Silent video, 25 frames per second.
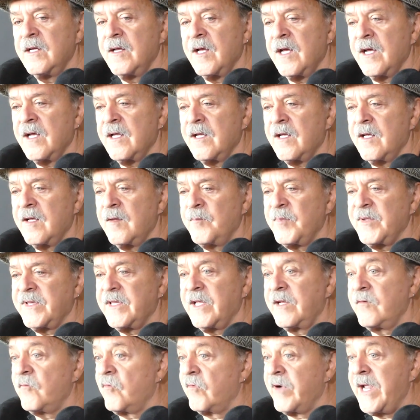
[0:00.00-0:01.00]
Uh, but
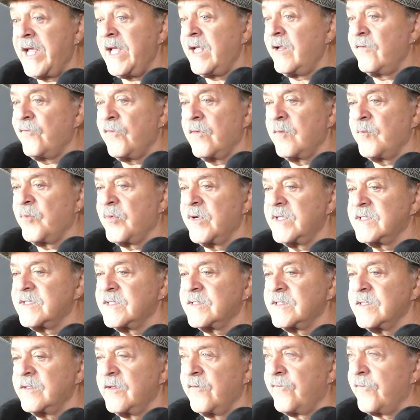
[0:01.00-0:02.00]
then Ray from
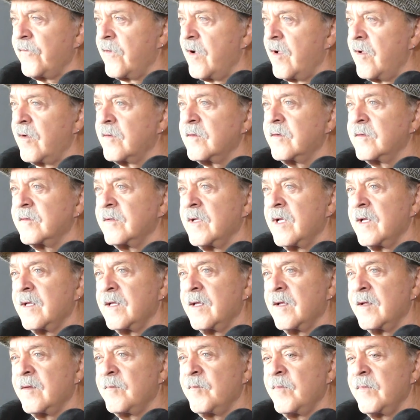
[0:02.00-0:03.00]
Princess and the Frog,
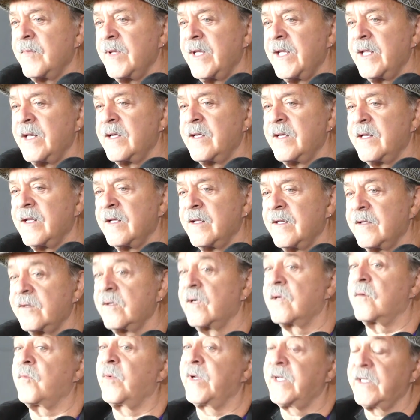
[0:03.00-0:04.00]
um, and uh,
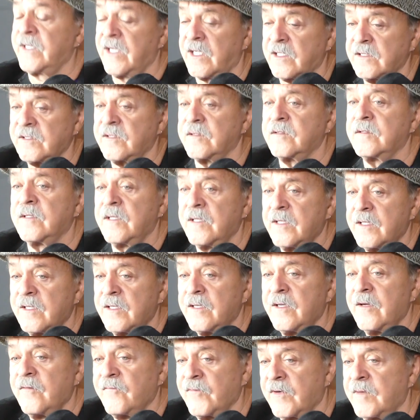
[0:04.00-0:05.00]
Darkwing Duck.
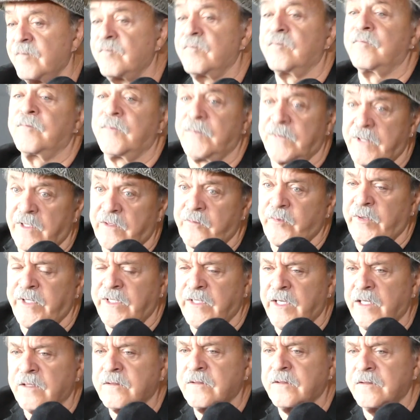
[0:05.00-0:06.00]
From Darkwing
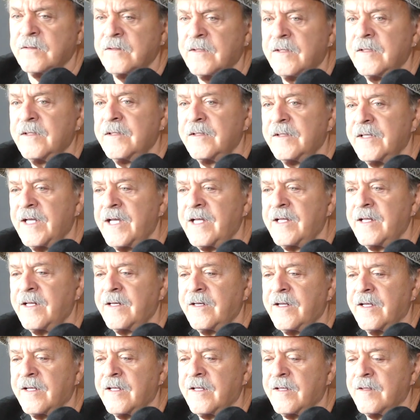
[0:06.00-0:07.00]
Duck,
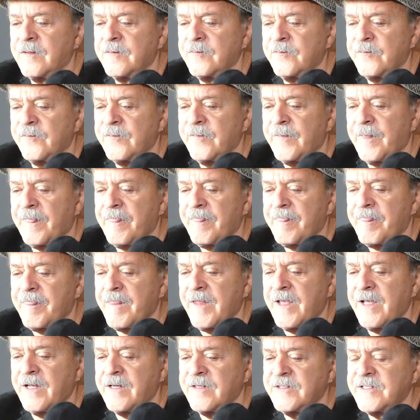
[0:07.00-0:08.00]
and uh,
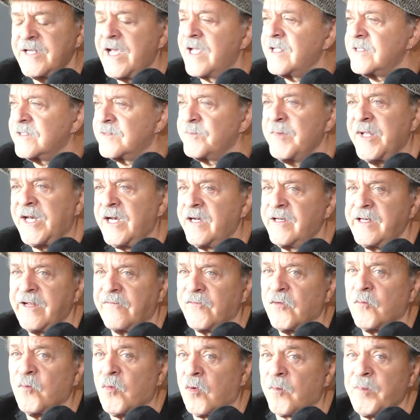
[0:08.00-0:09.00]
and Tasmanian
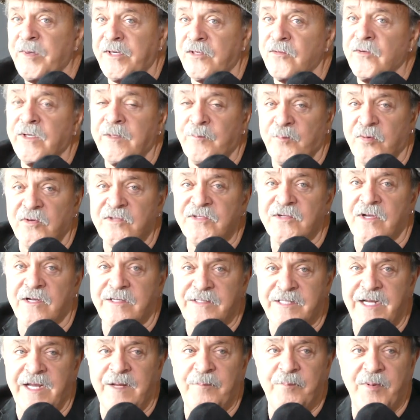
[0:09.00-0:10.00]
Devil won't be doing books on
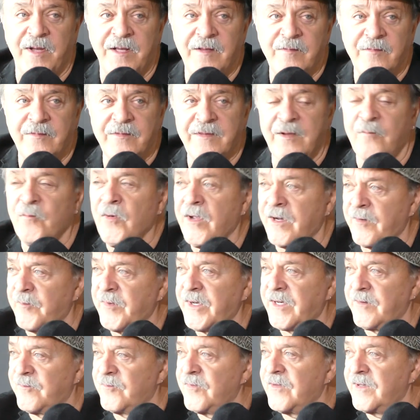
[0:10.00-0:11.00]
tape. I, they wanted
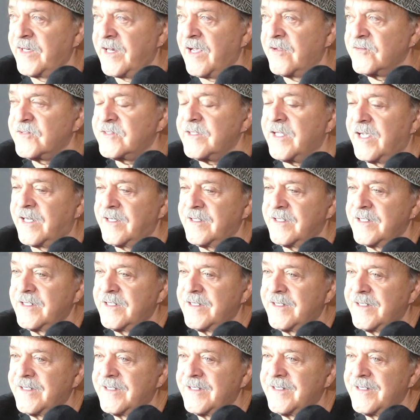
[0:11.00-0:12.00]
me to announce
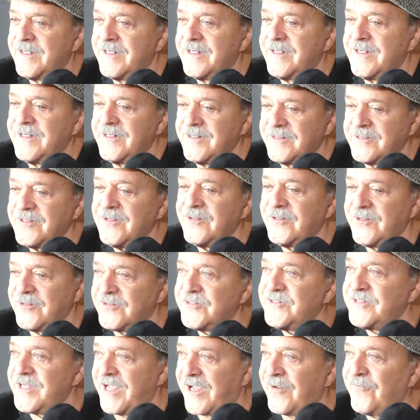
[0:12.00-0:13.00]
it. So you're
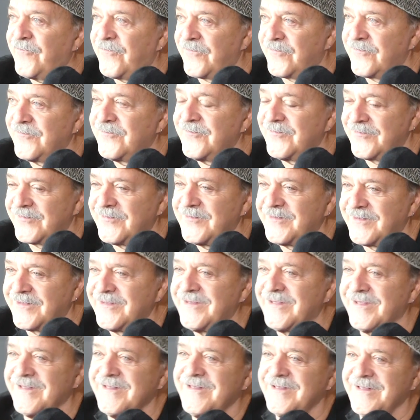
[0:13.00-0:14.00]
safe.
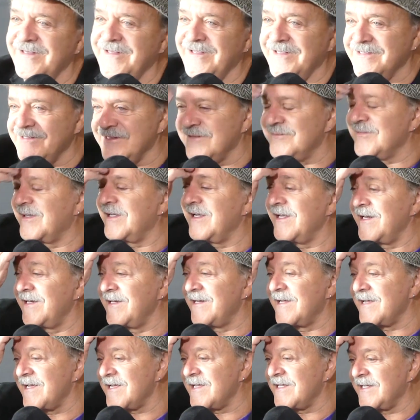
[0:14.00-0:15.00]
Yes,
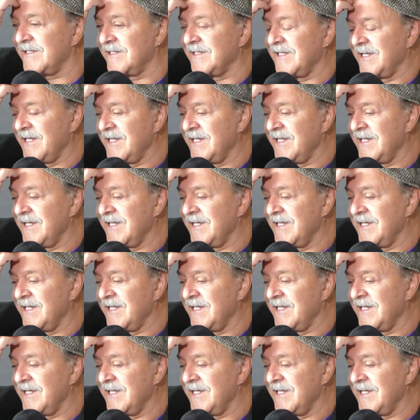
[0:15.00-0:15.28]
and uh,